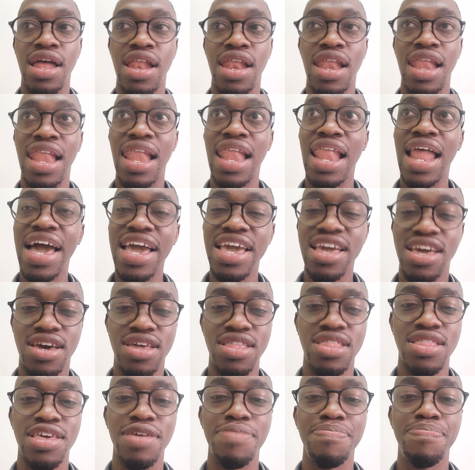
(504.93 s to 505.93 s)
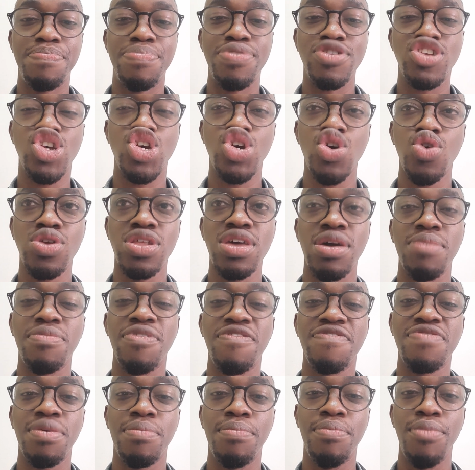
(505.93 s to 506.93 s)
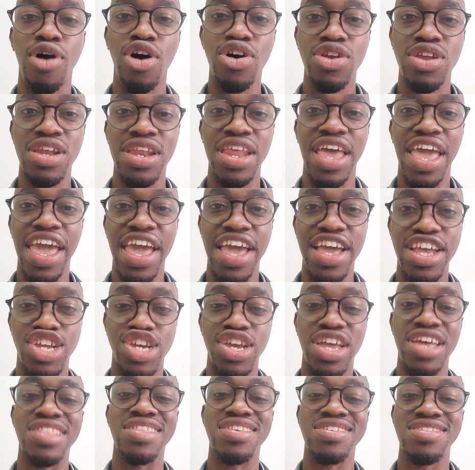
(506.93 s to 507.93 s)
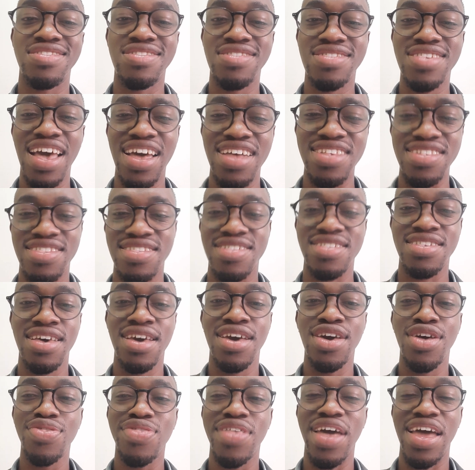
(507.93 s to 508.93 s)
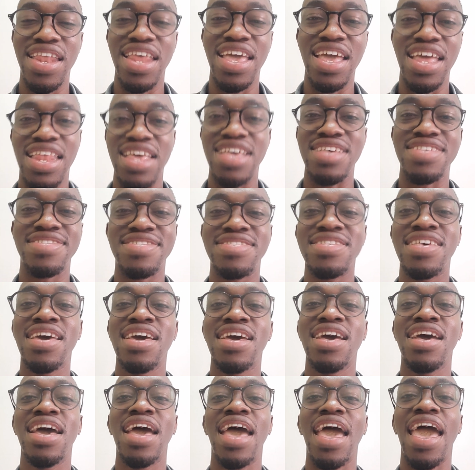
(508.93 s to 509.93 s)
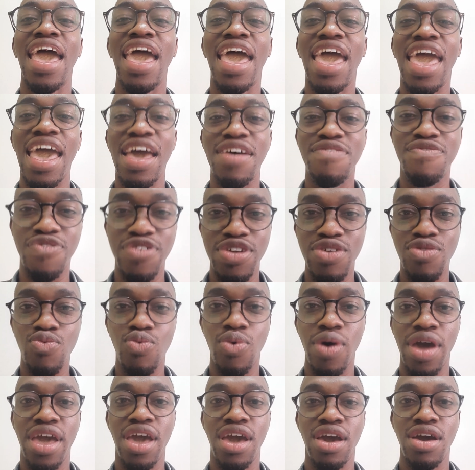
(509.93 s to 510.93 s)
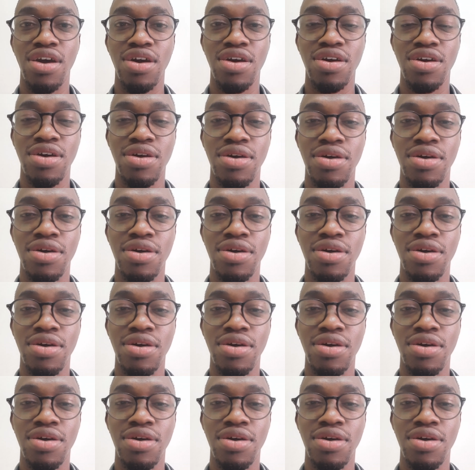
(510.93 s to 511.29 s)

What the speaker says: like the petroleum of the modern age in the sense that it is everywhere,